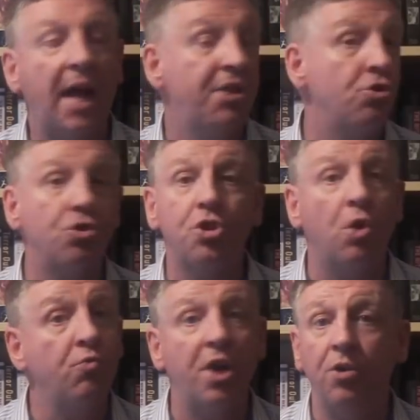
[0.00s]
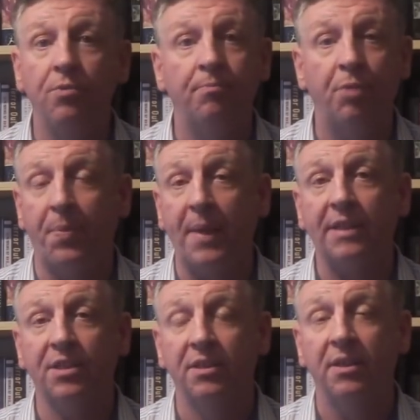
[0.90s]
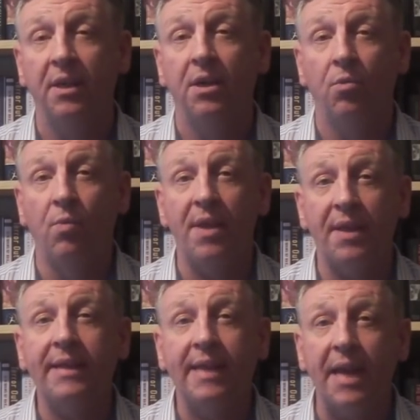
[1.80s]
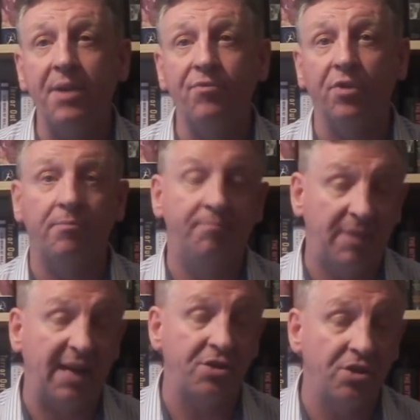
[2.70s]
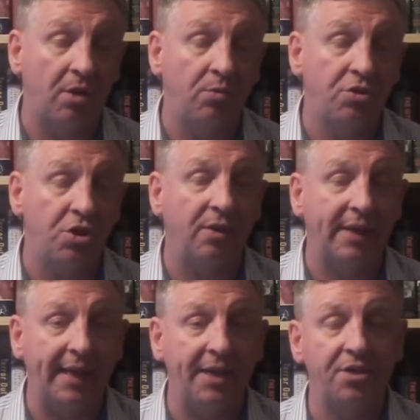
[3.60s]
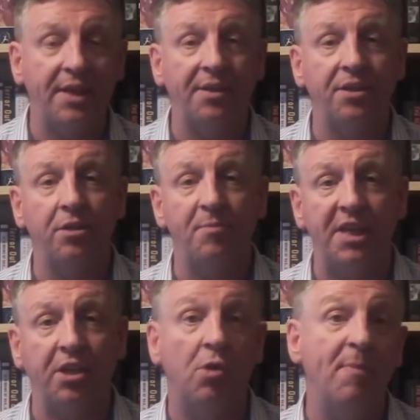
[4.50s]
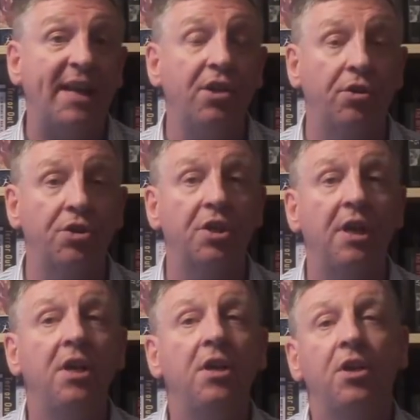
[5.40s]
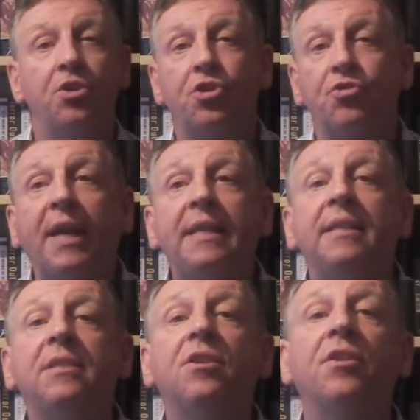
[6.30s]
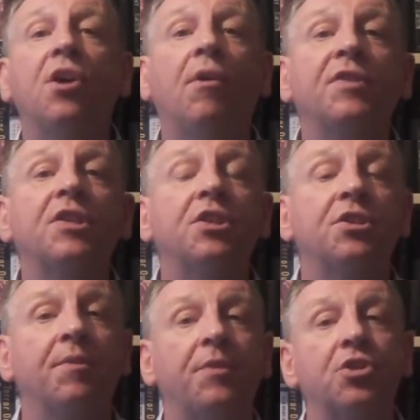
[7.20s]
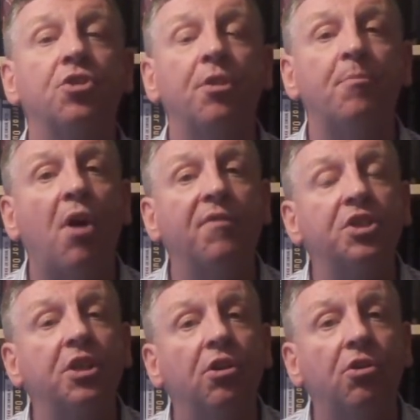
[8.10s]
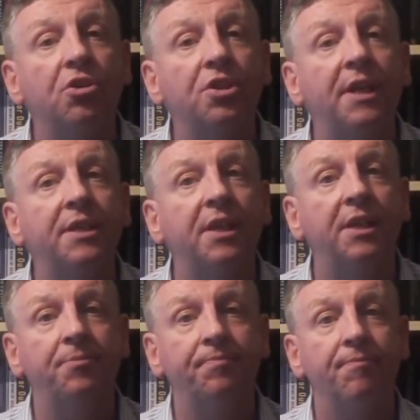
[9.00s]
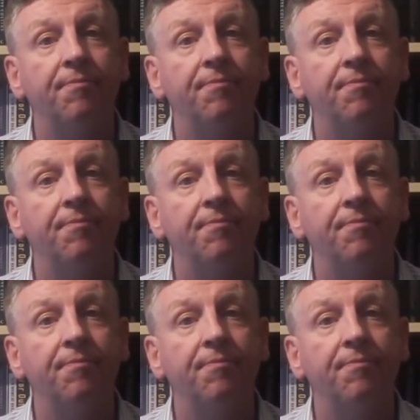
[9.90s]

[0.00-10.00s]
I just don't know, but that's where they came from. Angelo, John Gage, Nathan D'Amigo, many others, straight into the offices of the Southern Poverty Law Centre.